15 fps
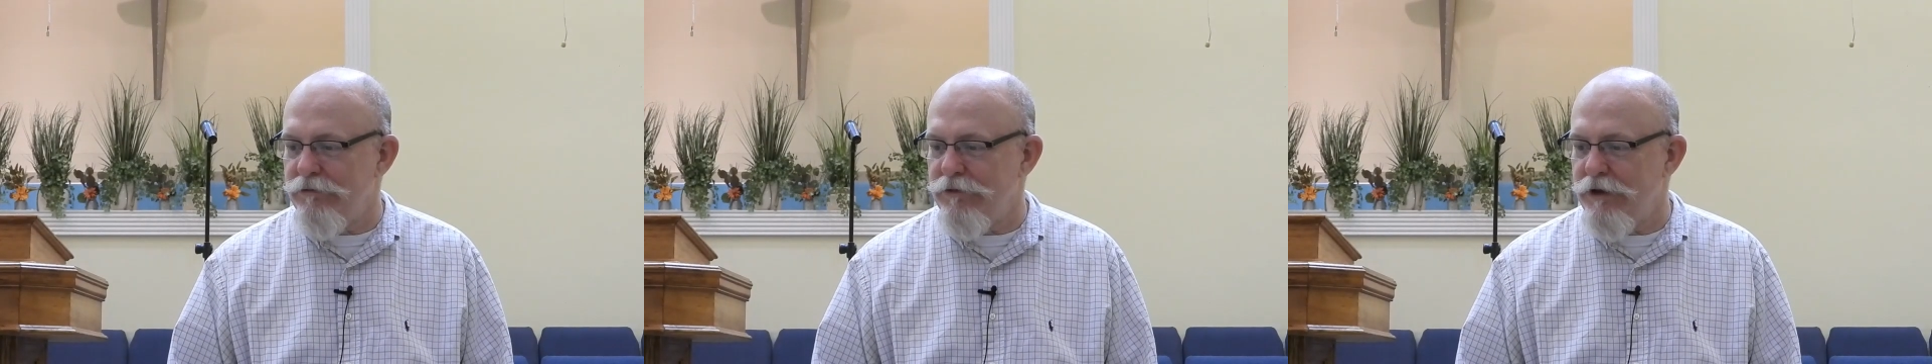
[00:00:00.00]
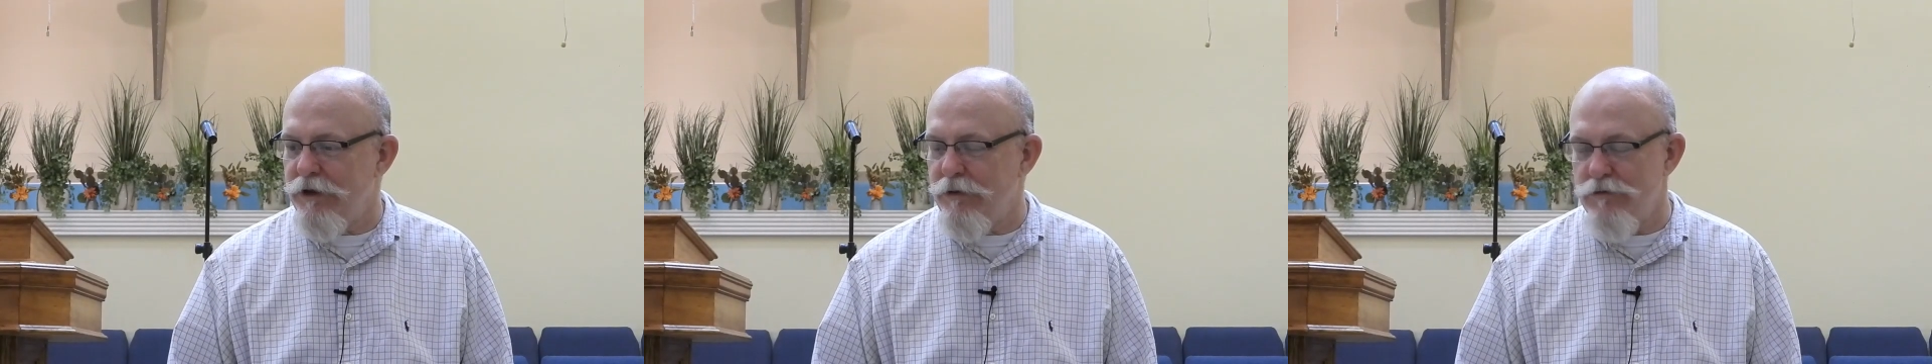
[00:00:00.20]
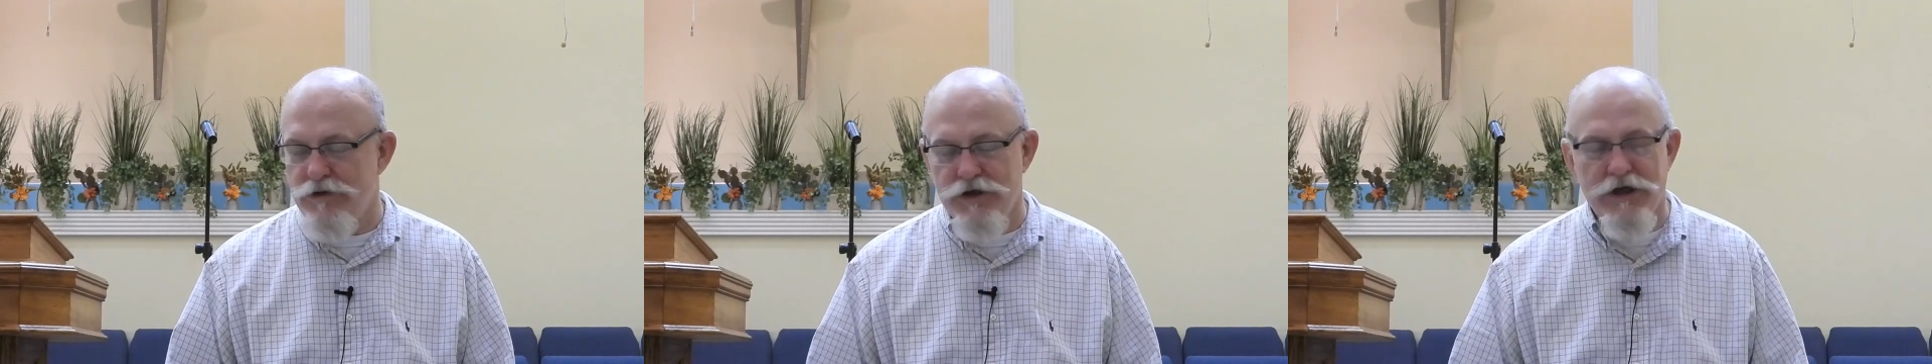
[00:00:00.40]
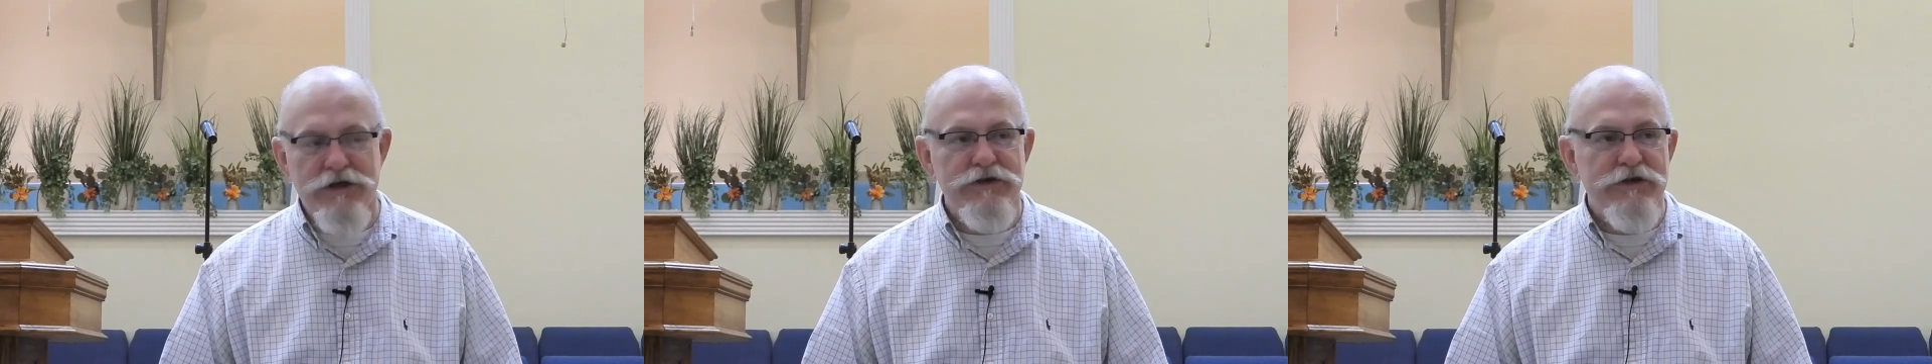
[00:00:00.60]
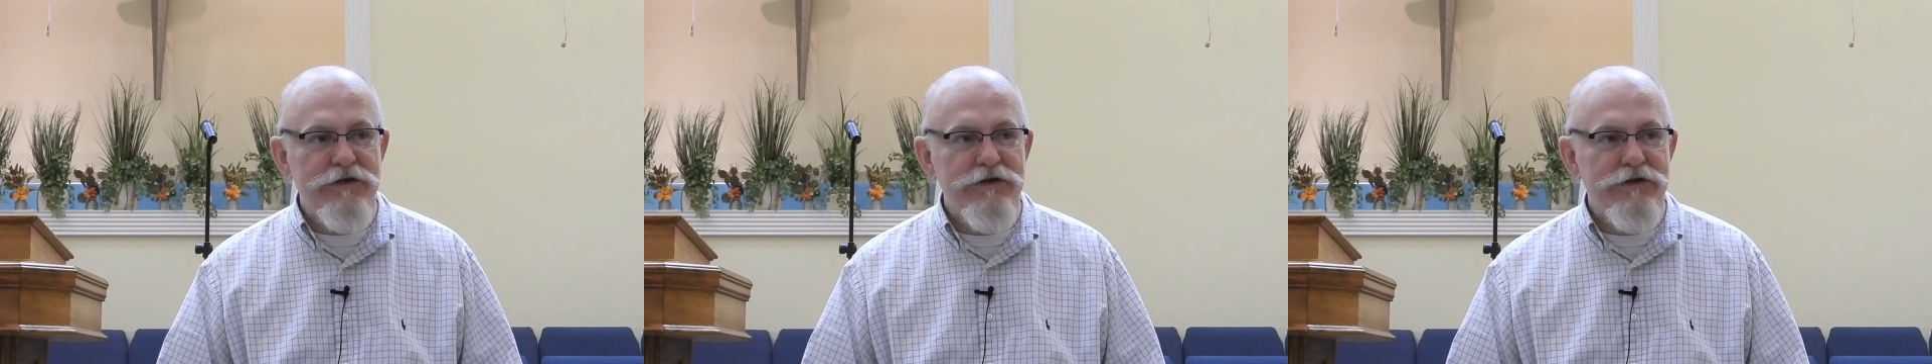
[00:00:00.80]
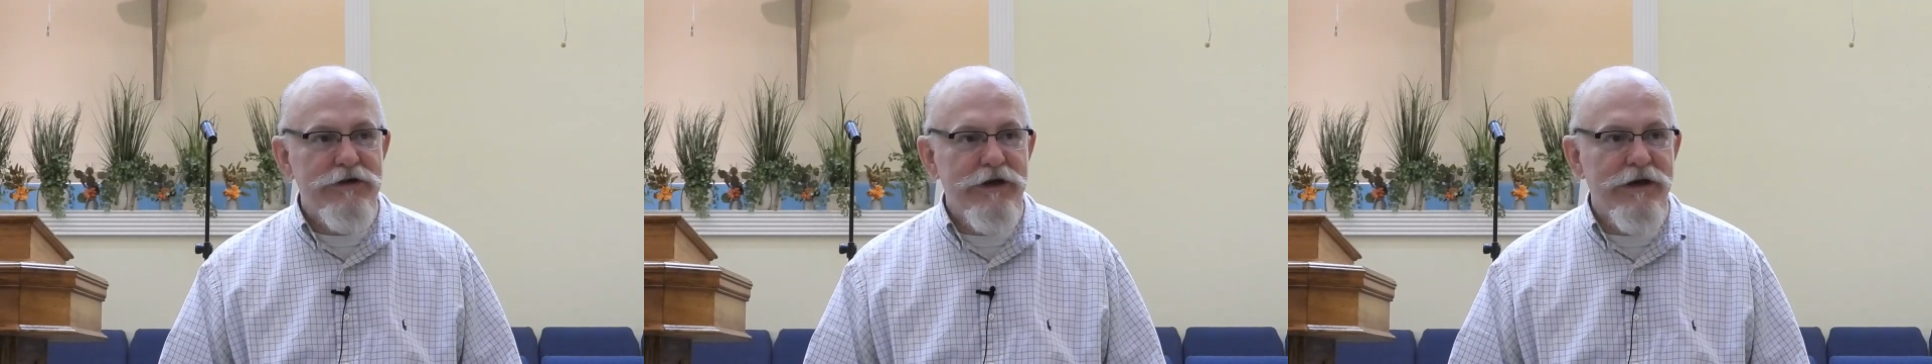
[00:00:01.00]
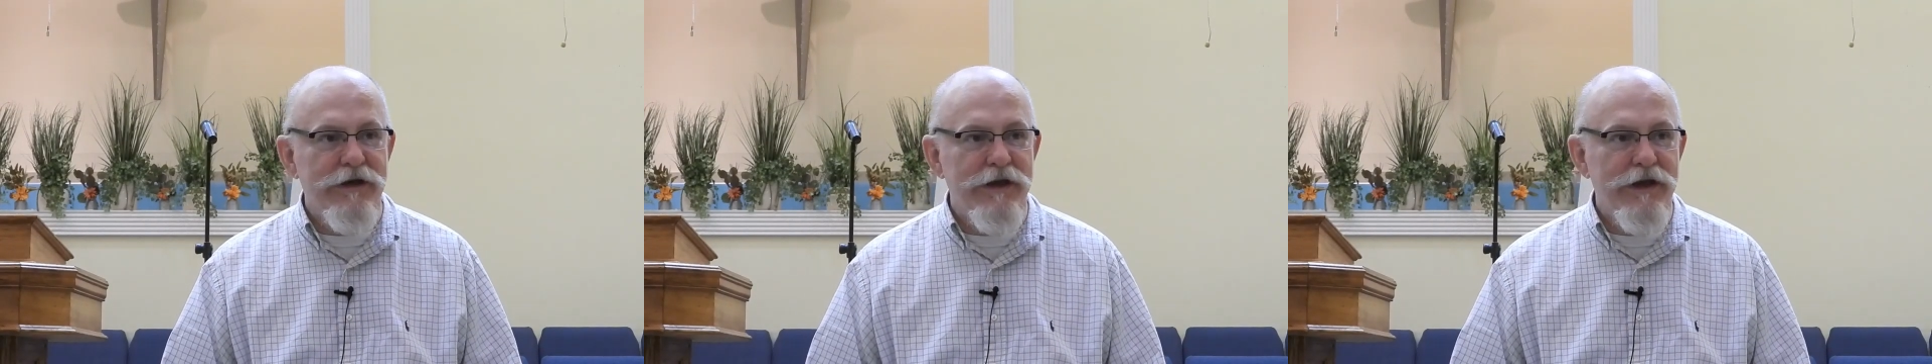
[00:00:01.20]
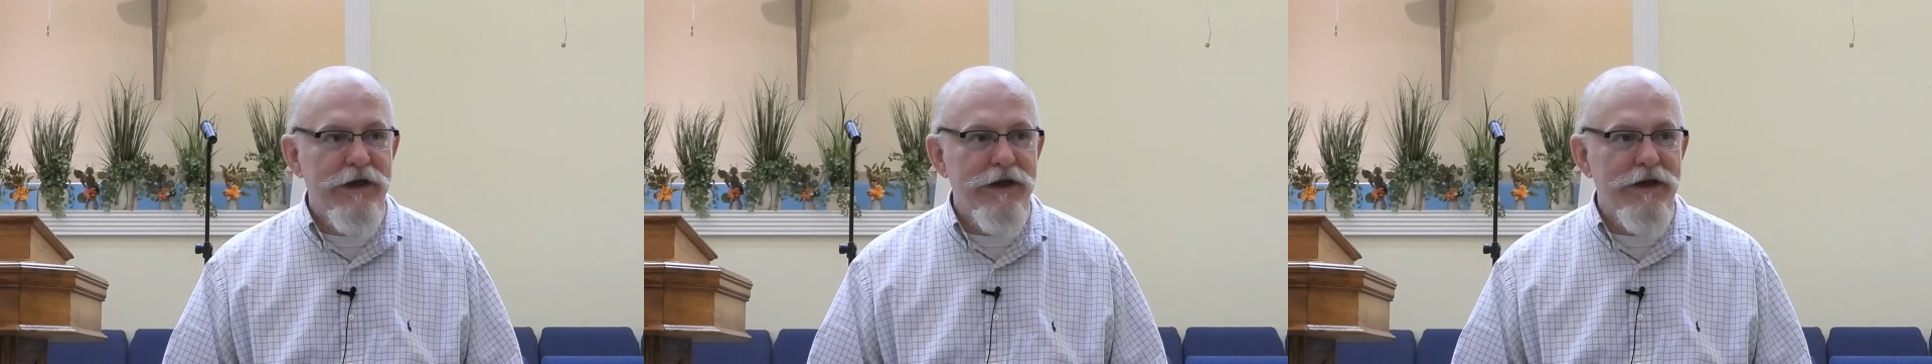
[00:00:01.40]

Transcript: you know, Jesus and